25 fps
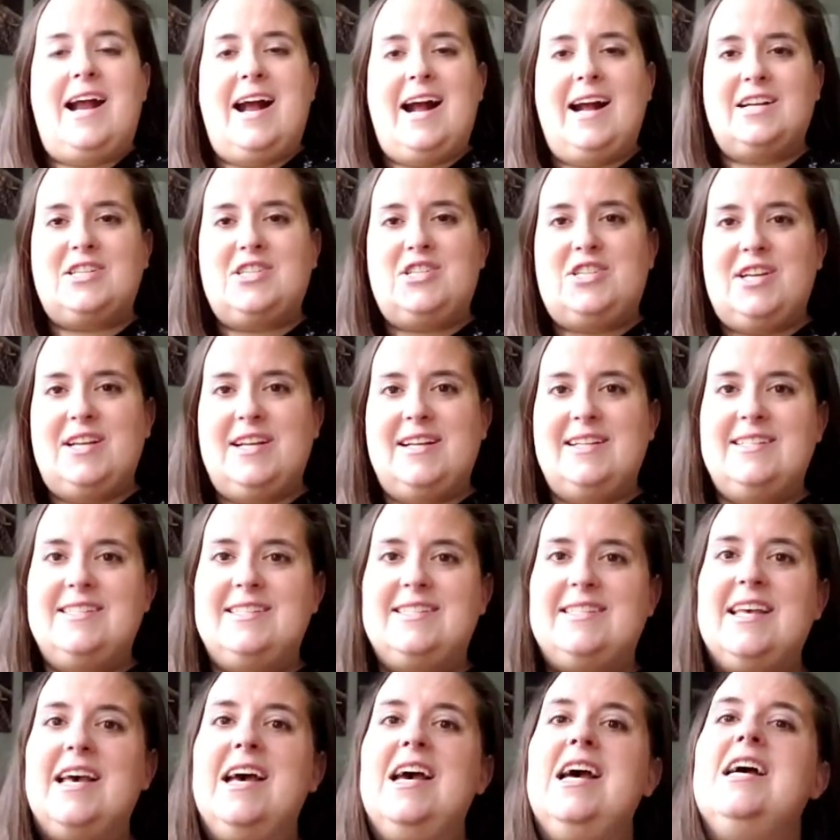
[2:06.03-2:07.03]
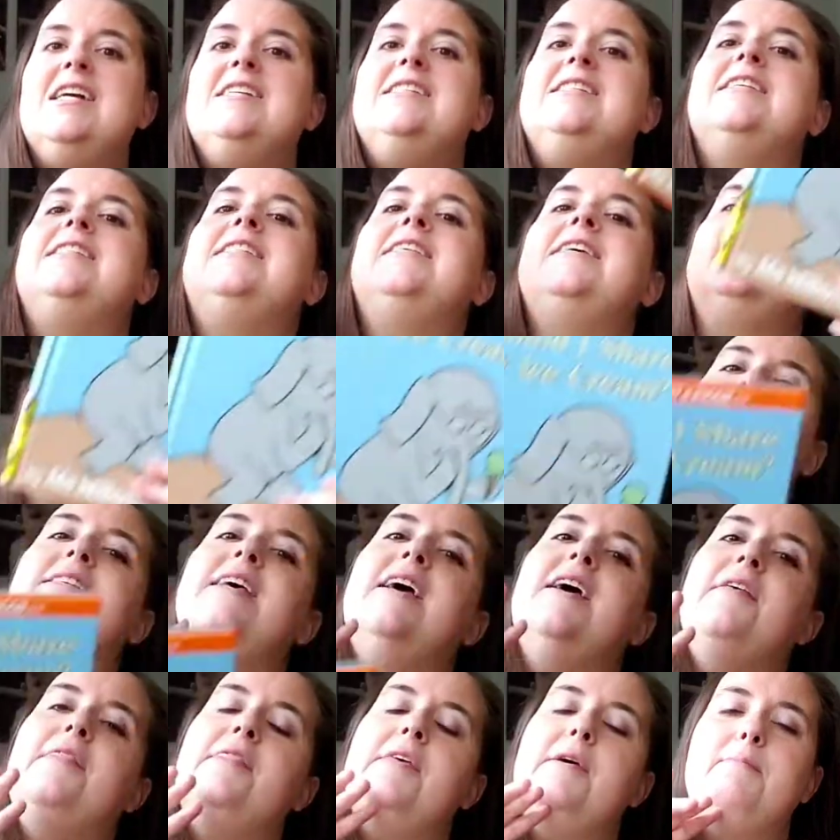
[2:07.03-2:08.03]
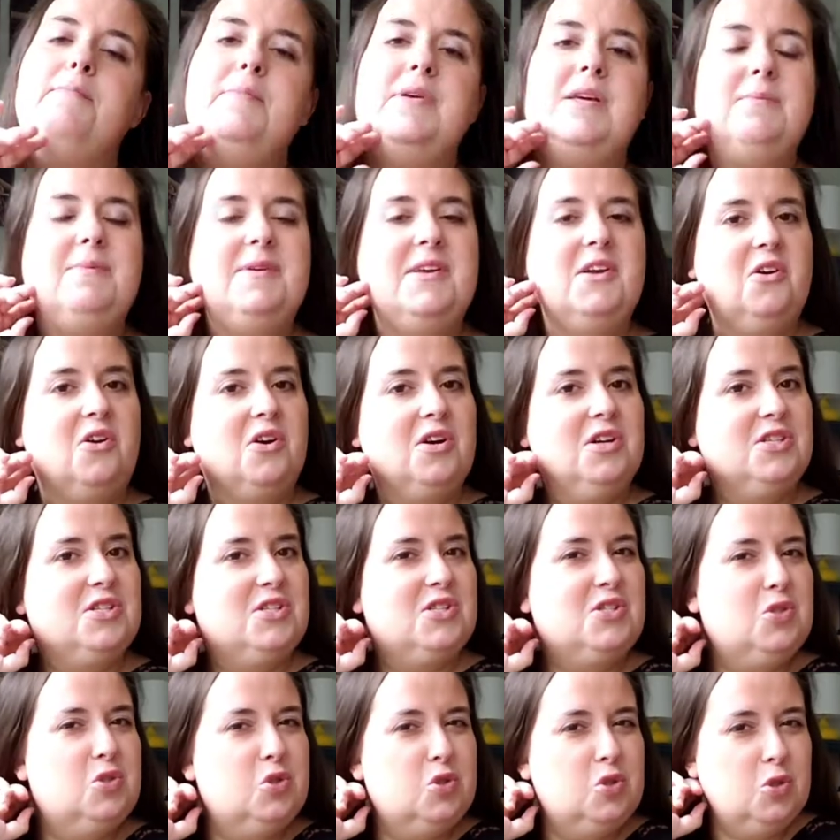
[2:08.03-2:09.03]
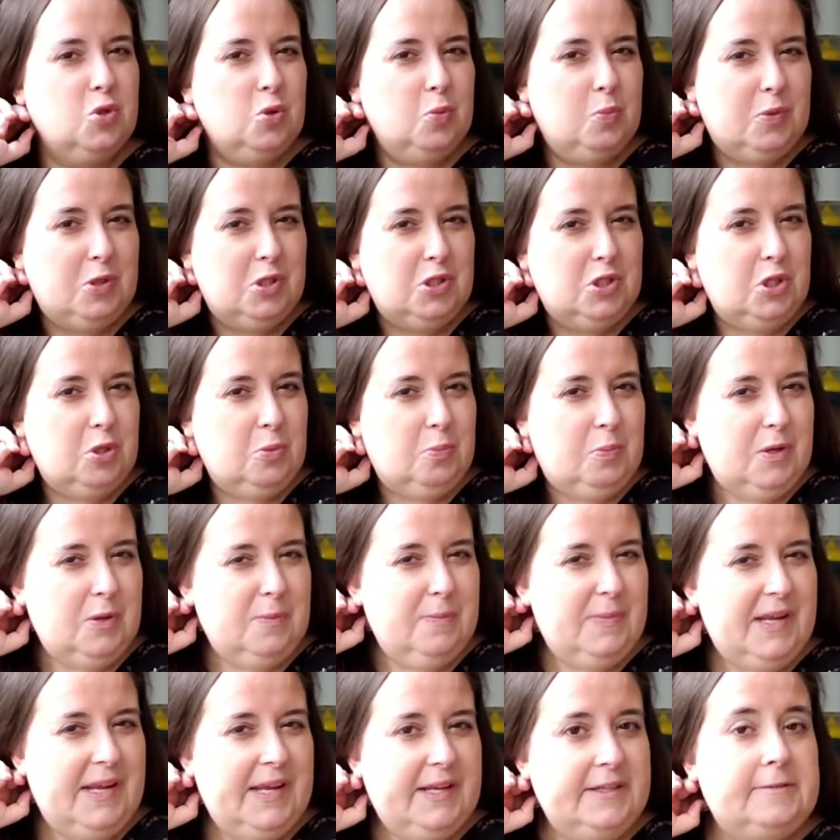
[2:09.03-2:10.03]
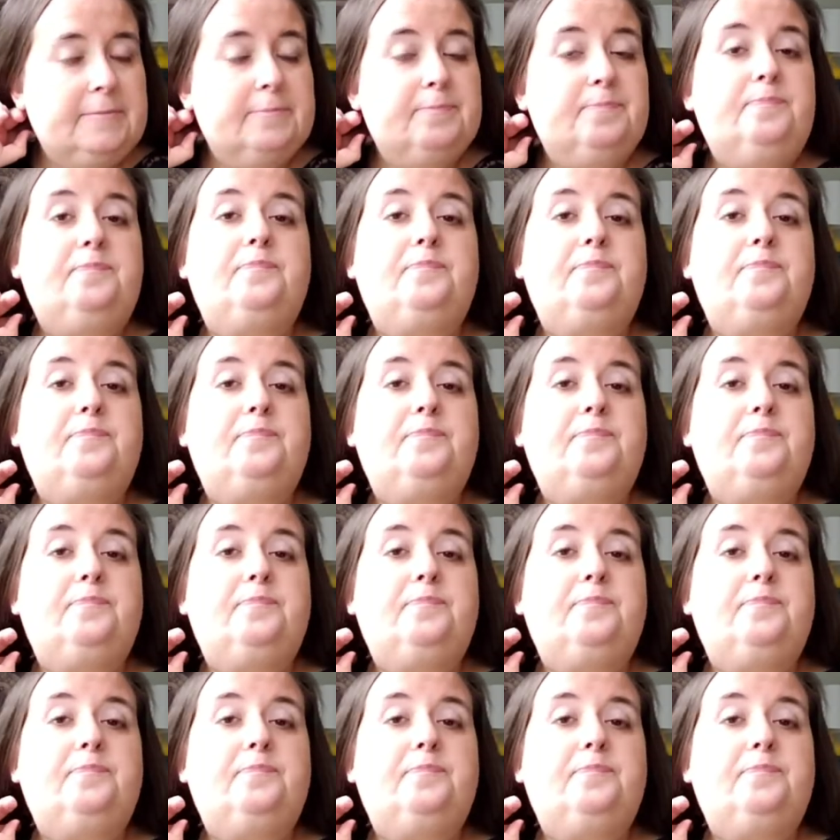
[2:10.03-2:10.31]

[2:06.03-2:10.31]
reactions to things that maybe aren't super, super big.